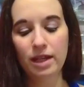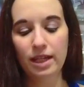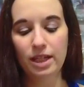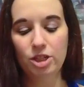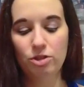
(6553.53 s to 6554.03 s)

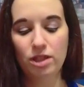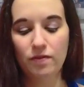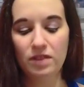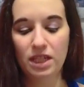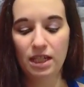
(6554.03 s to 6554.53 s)
Knight issue
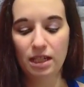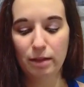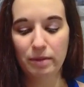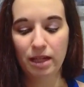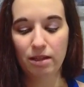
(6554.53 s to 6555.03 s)
17
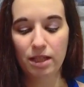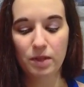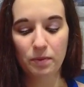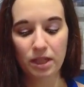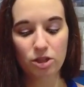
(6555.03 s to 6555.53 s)
coming out
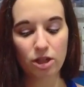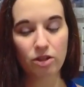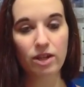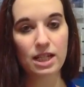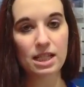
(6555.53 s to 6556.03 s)
this week, Dark
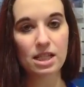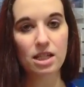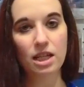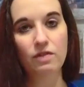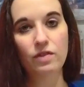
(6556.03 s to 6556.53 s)
Crisis
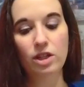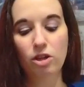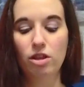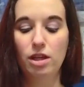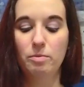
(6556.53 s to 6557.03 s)
on Infinite
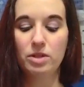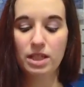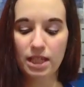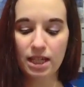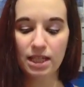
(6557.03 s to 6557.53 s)
Earth number
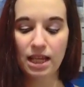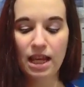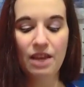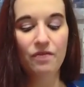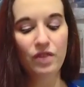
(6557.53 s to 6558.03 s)
6,
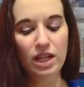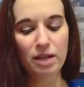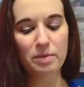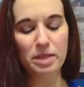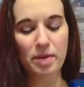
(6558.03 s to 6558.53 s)

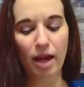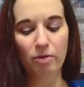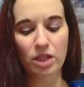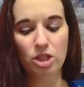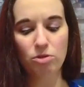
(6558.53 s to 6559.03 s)
Venom is back
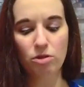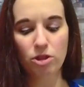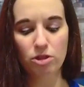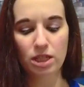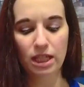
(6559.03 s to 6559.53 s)
with issue
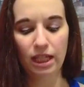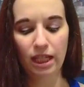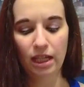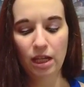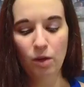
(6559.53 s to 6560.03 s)

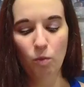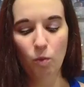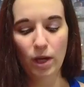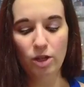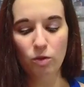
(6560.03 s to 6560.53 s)
13,
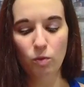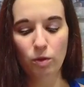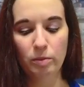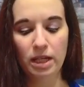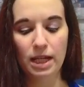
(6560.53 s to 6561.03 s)
Wonder
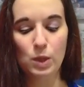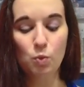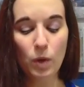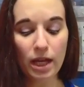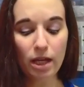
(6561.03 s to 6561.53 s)
Woman as
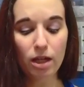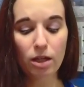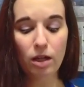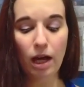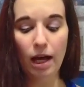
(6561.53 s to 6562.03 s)

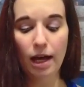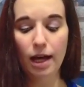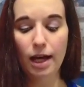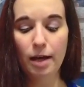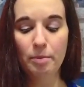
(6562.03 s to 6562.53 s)
well,
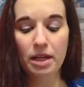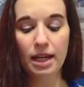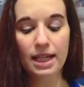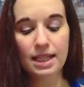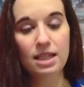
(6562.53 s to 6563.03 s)

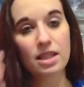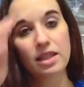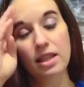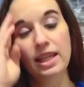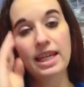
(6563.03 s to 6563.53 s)
Nice House on
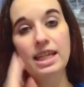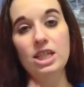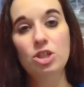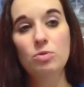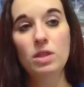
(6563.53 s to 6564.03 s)
the Lake
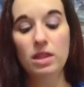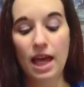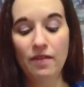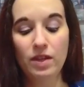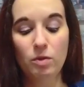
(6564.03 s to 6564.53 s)
issue
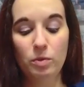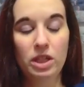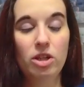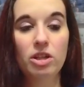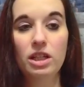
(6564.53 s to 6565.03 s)
11,
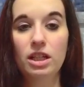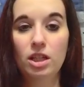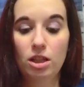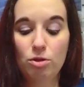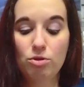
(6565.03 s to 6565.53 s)
we are getting
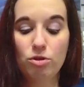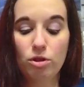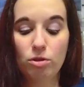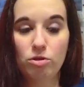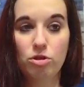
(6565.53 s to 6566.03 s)
closer and
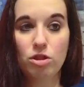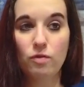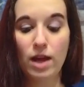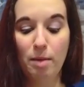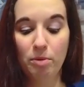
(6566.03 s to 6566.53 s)
closer to the
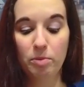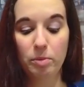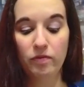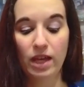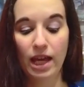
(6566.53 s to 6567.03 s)
wrap up
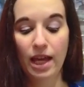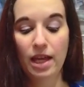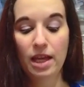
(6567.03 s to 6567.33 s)
of that.